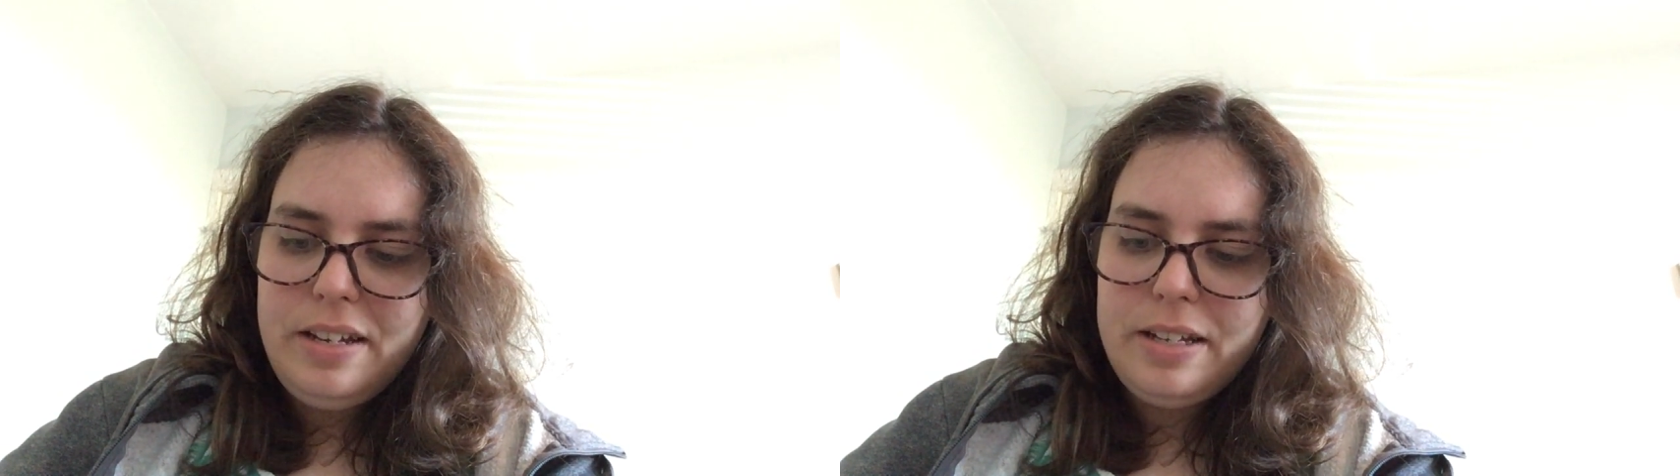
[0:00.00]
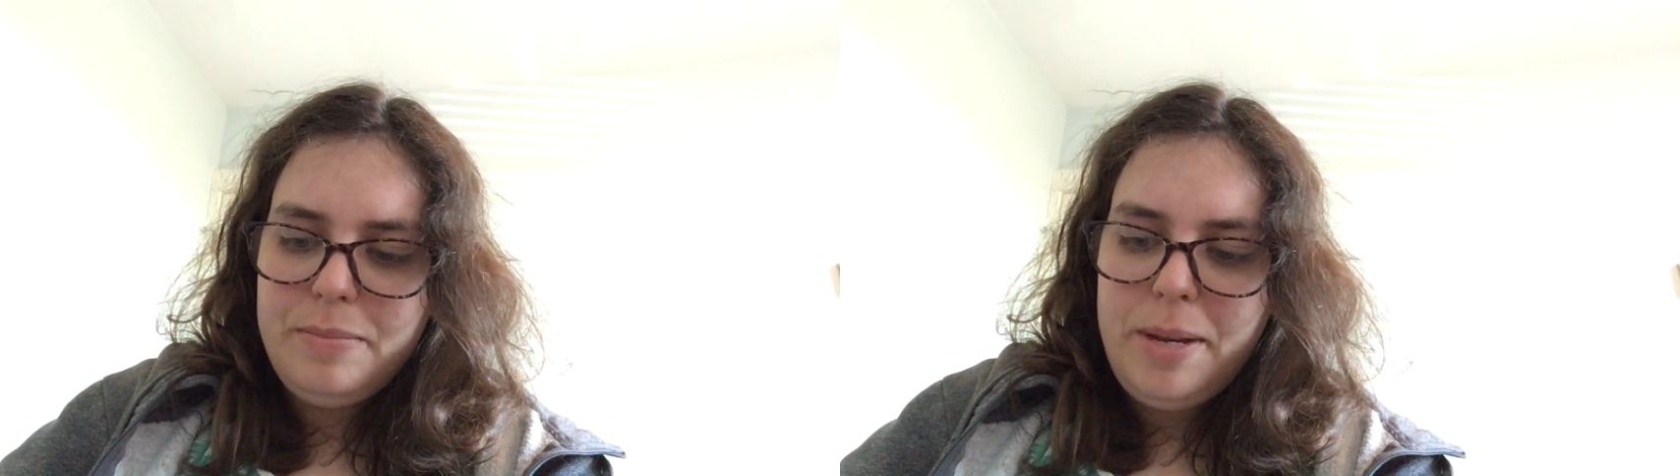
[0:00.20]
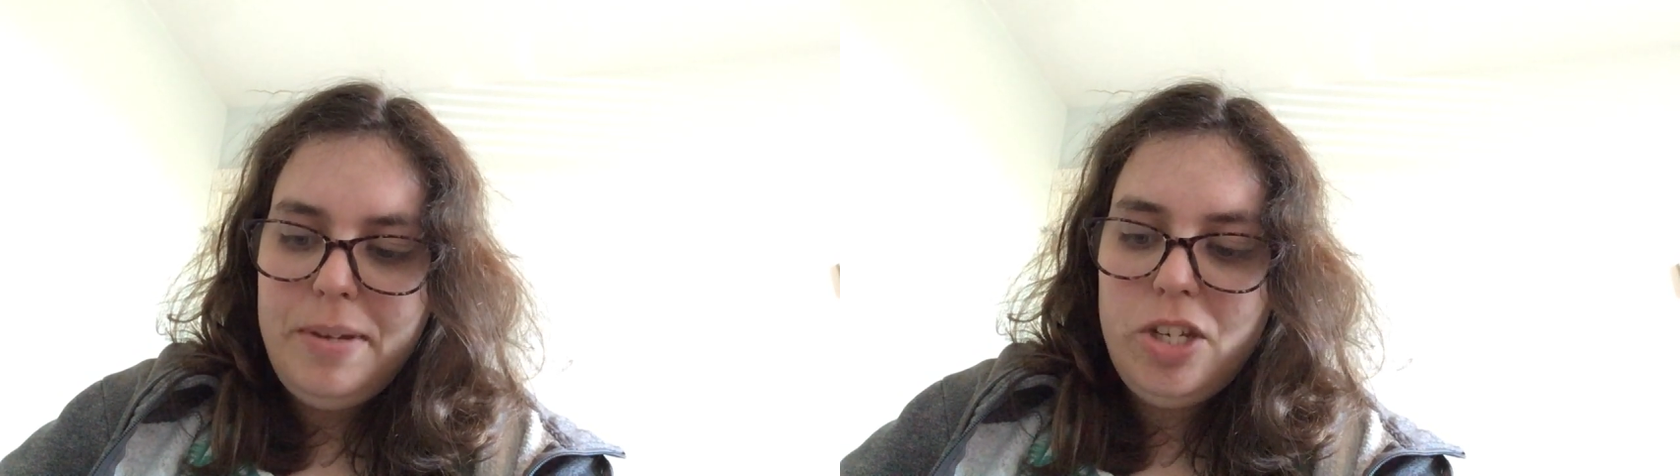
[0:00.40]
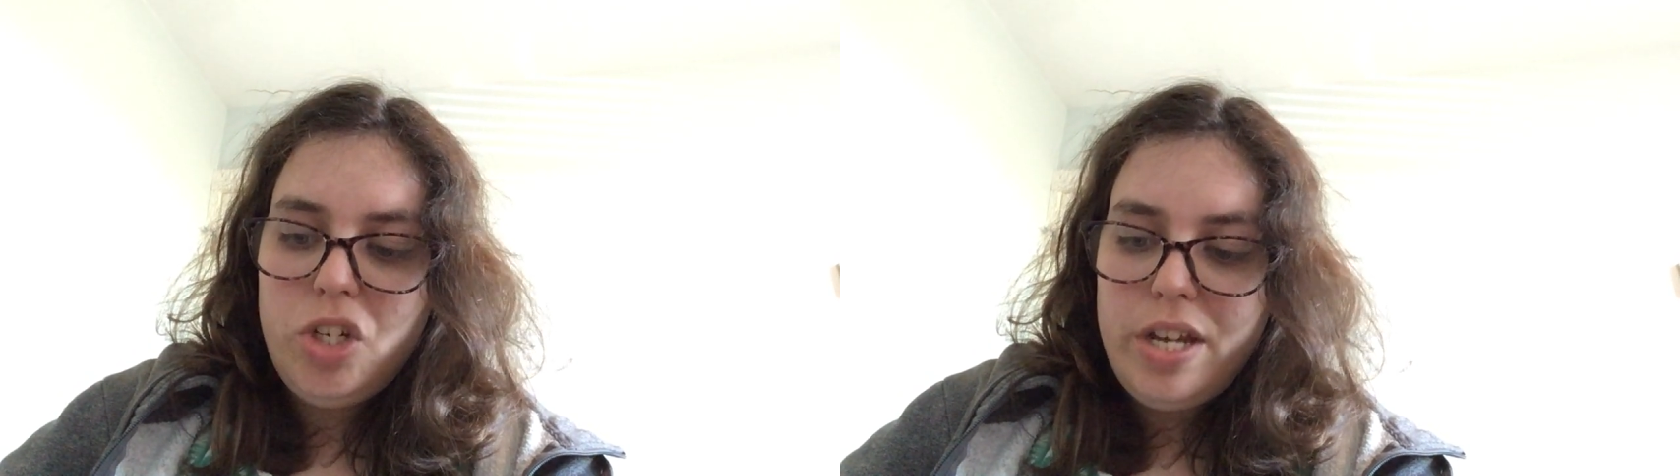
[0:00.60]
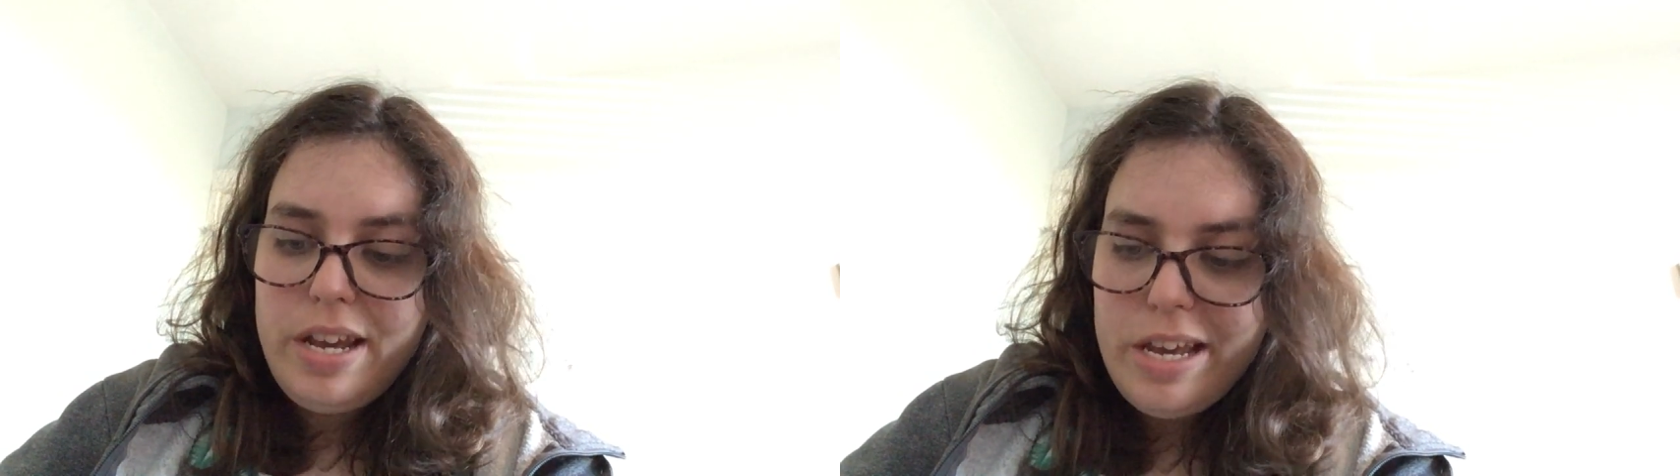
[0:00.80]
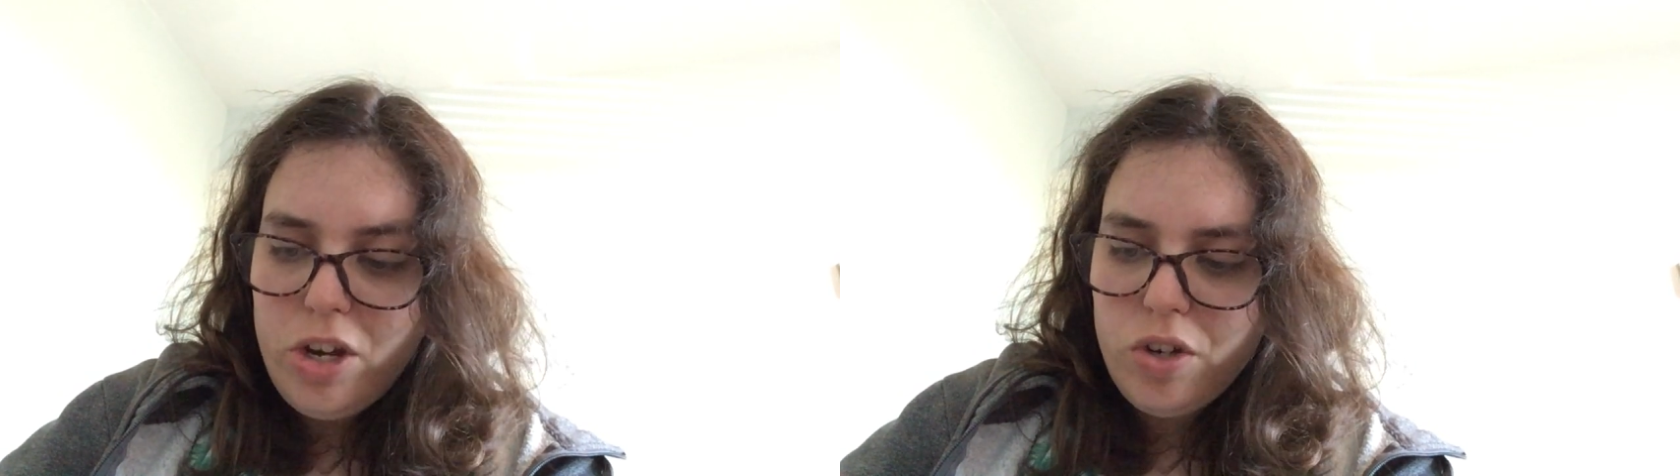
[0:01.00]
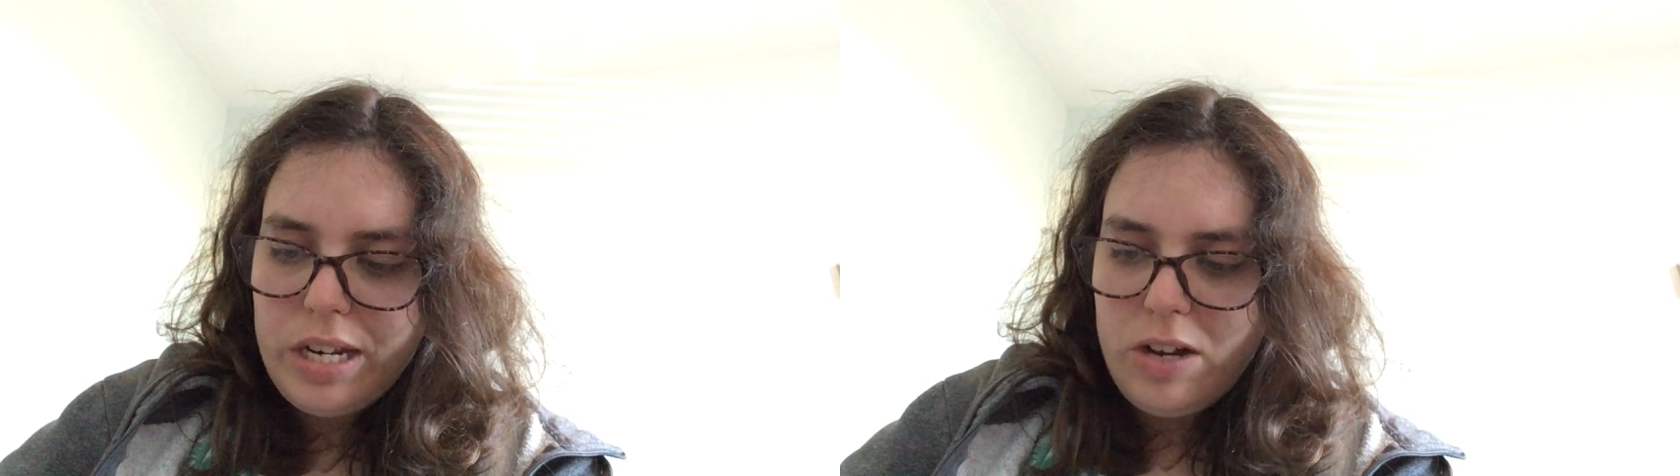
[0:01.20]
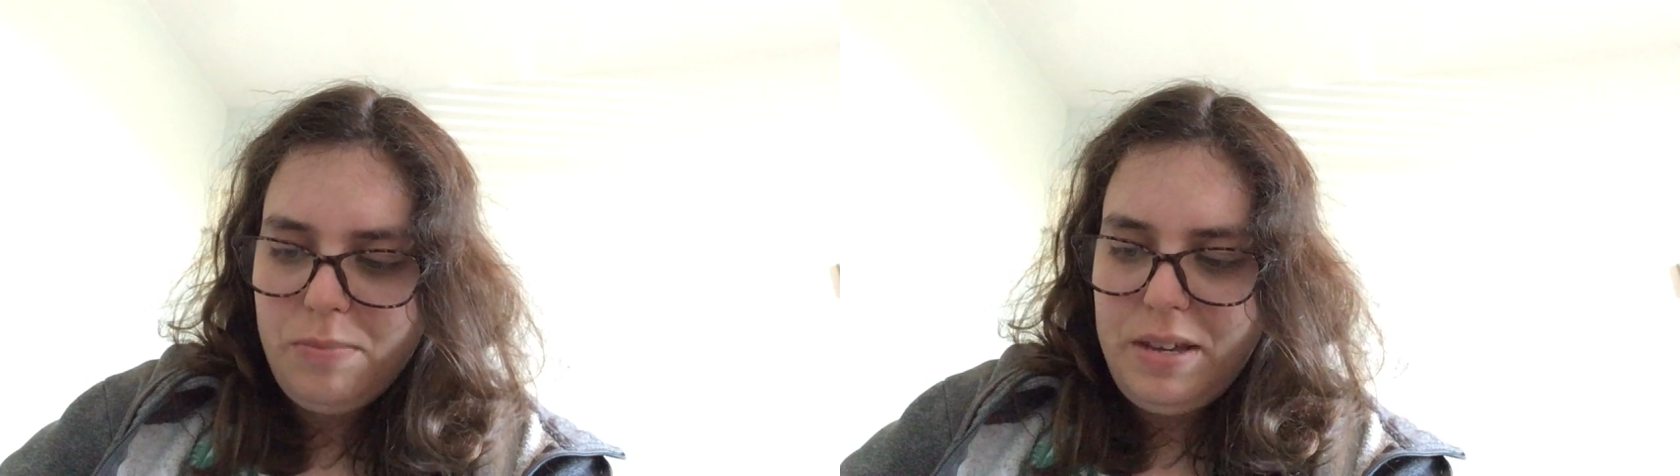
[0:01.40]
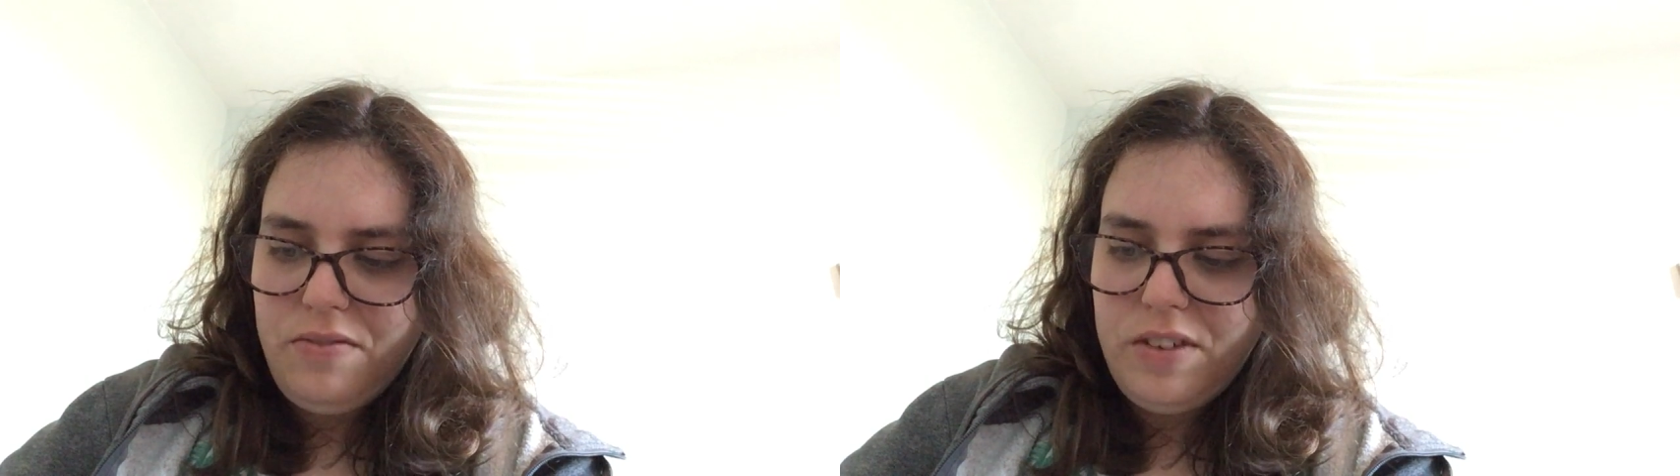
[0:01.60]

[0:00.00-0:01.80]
because maybe she could help me